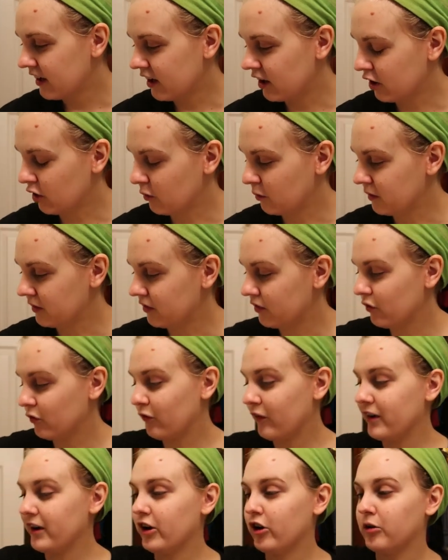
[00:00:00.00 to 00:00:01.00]
And so
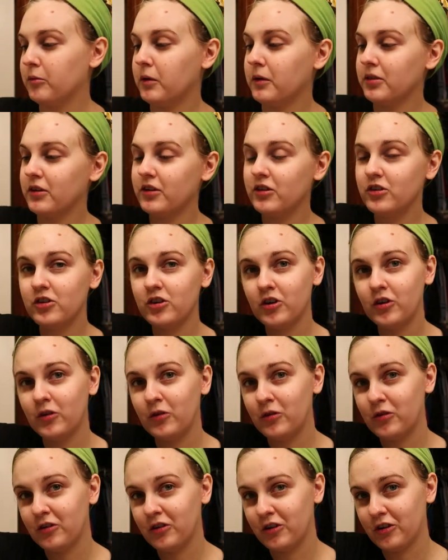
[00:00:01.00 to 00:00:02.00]
right now I'm on the
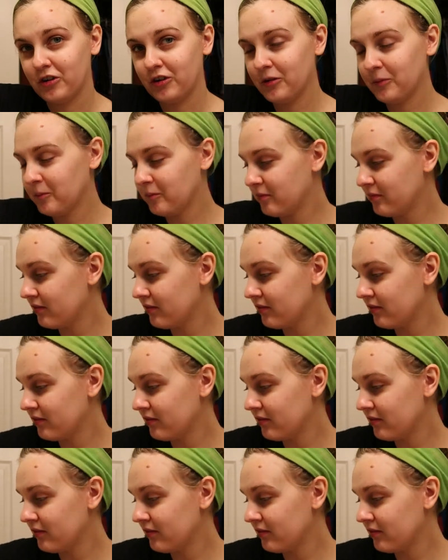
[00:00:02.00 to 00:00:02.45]
toner.